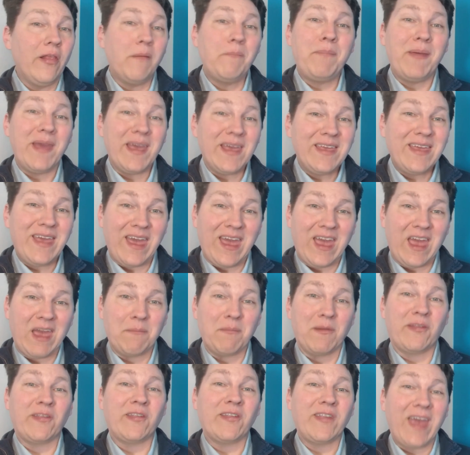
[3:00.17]
a big game,
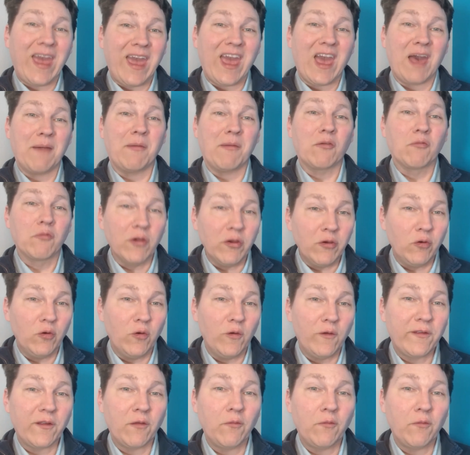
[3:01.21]
a scam, a ruse,